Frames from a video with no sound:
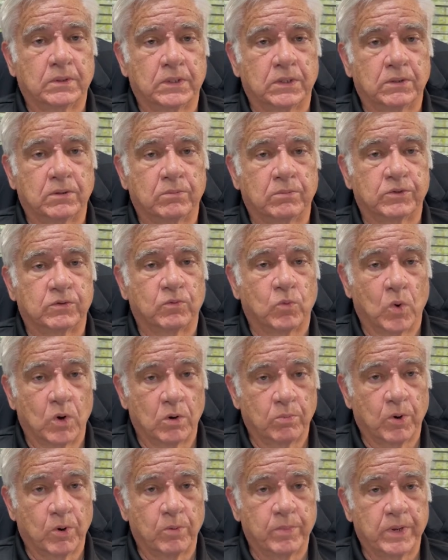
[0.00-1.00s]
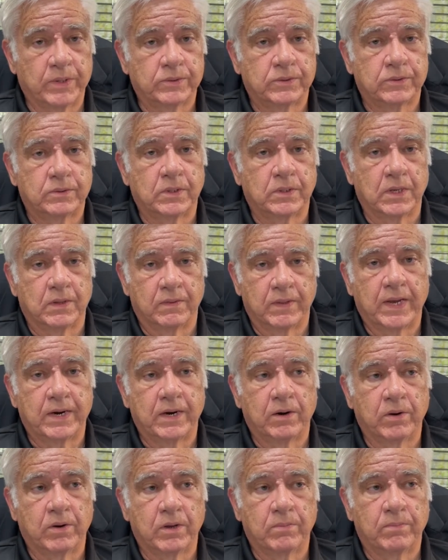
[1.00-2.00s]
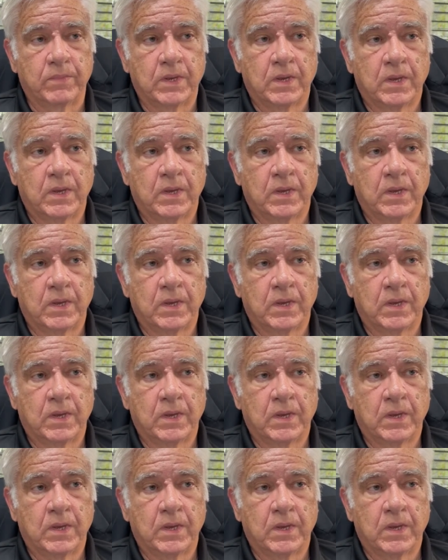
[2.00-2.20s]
in terms of work permits in that area.